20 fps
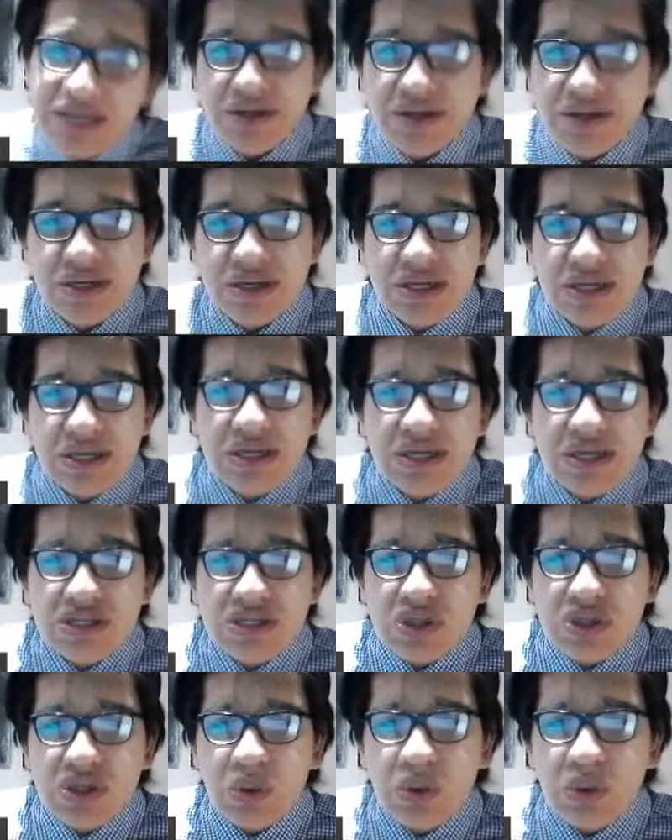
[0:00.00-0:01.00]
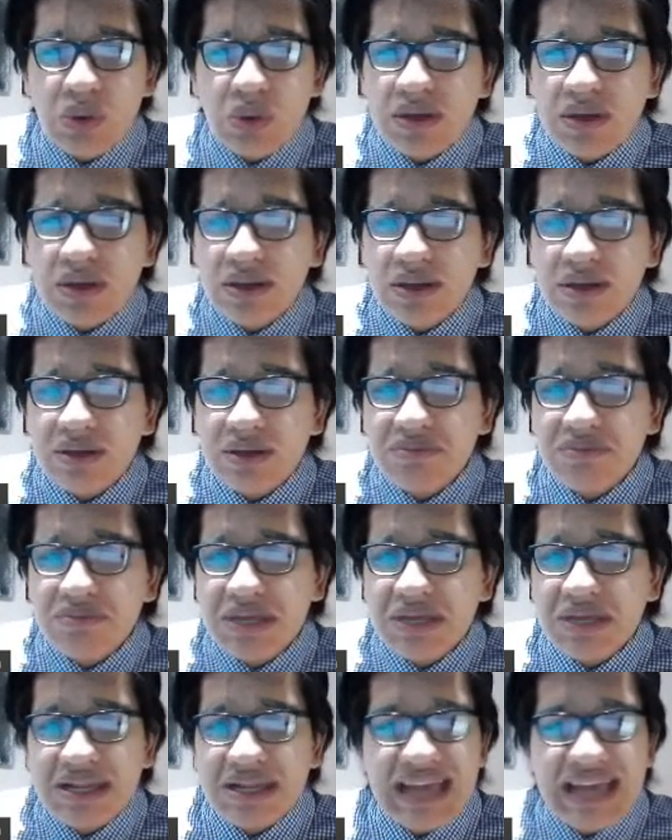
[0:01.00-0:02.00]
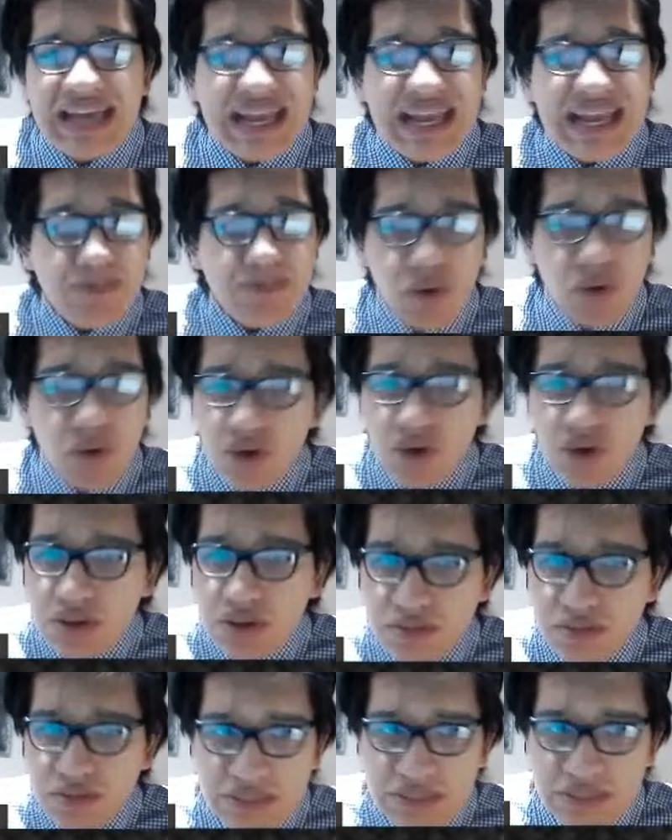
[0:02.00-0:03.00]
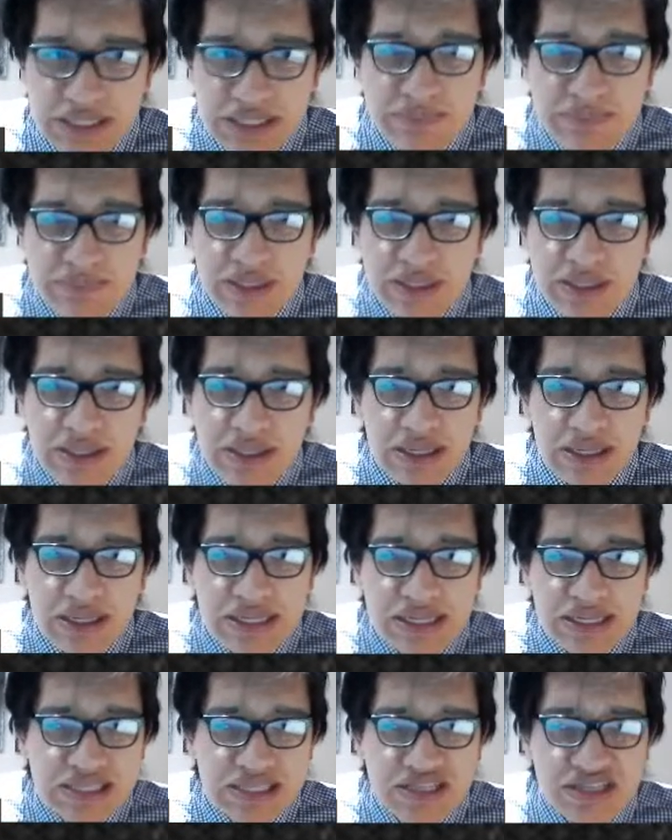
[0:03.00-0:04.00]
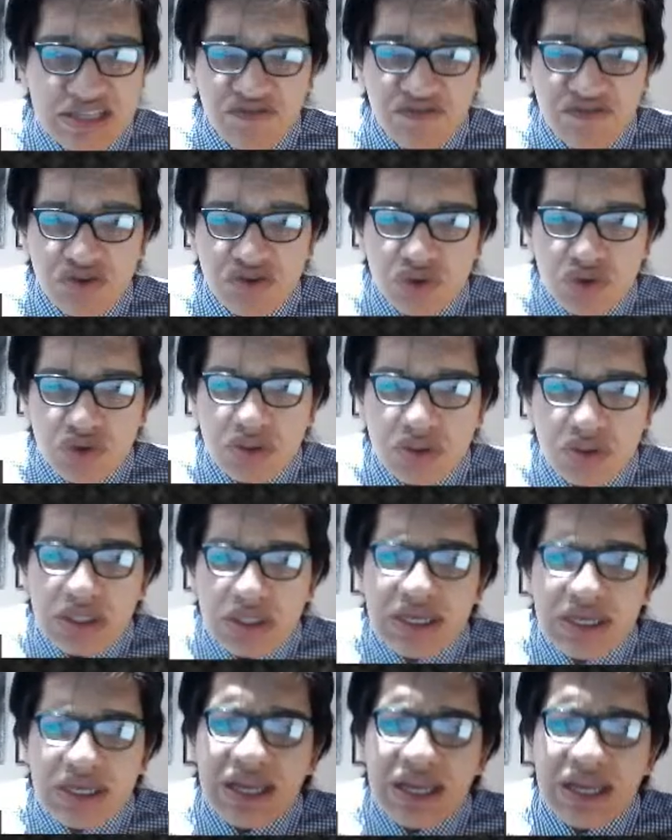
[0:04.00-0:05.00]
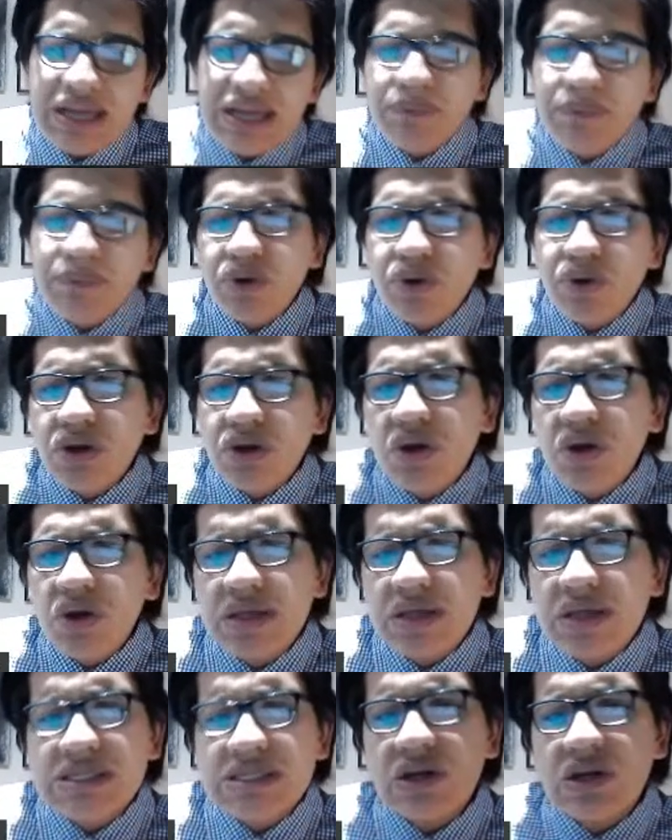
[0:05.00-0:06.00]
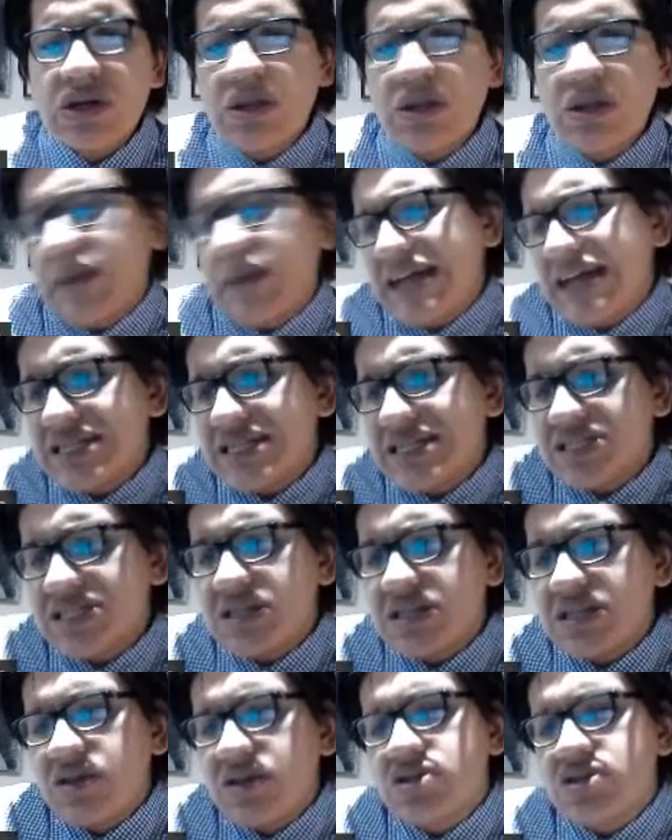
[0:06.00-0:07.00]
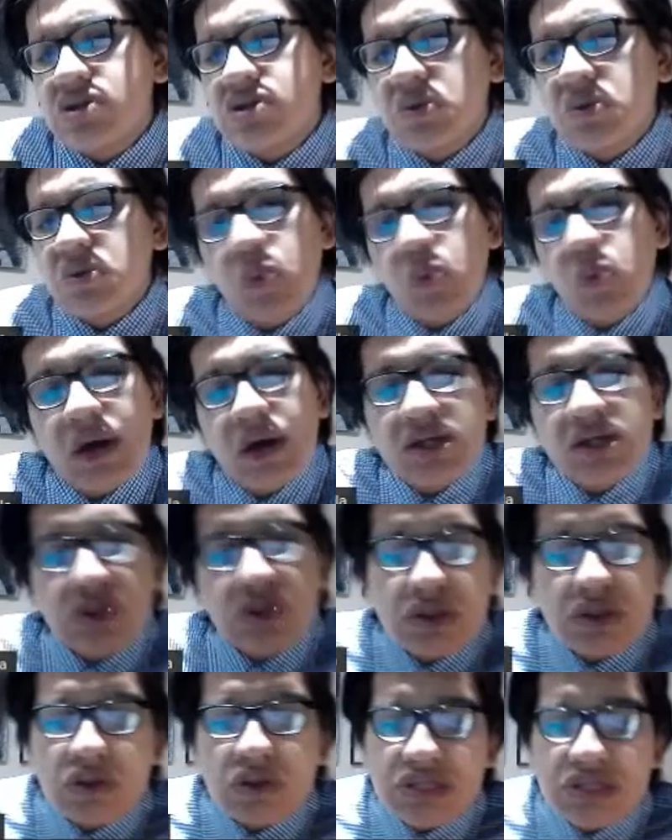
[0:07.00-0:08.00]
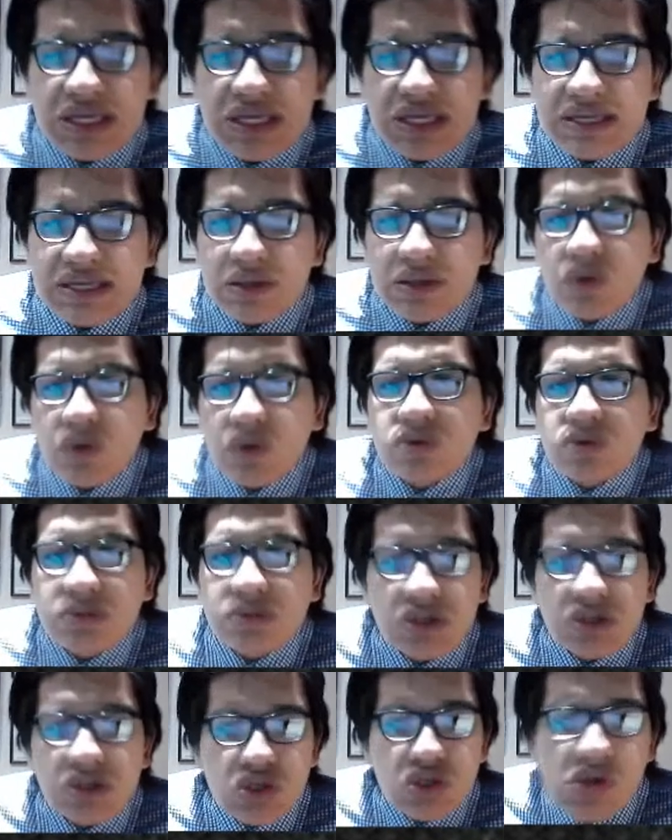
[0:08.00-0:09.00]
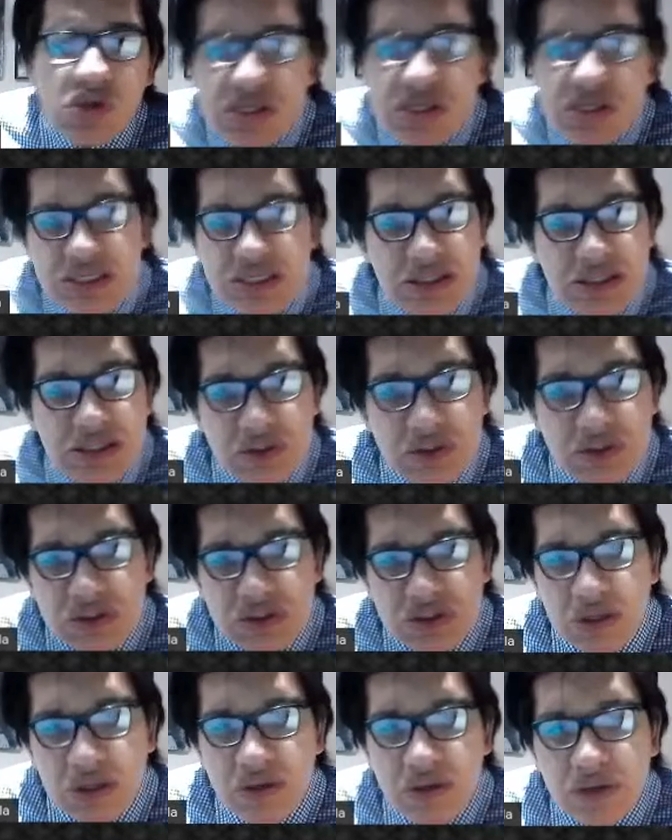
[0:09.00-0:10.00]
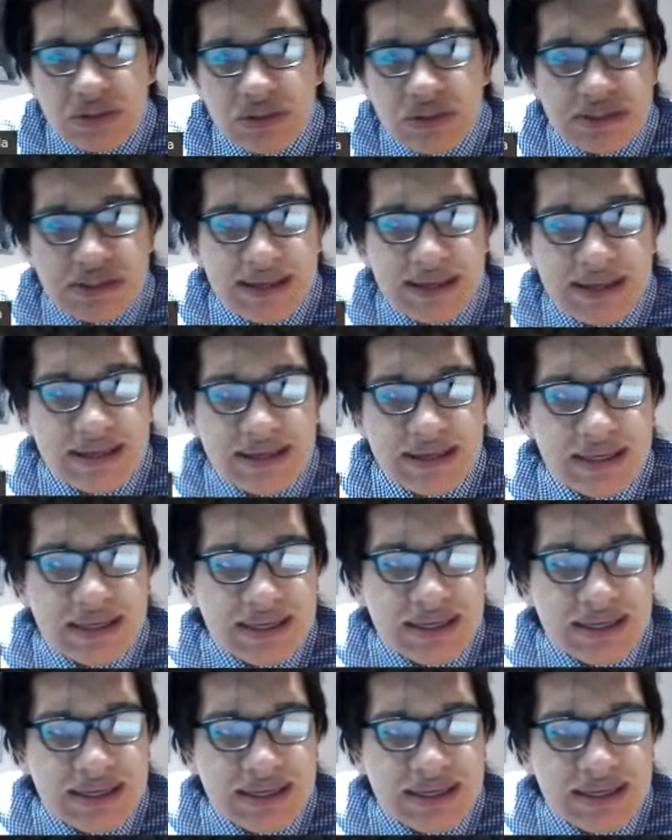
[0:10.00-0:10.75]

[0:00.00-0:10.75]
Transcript: here so uh, in any point believe me and that's something true in any point you can see all the passage in there so why should you take notes you shouldn't take notes you know it's like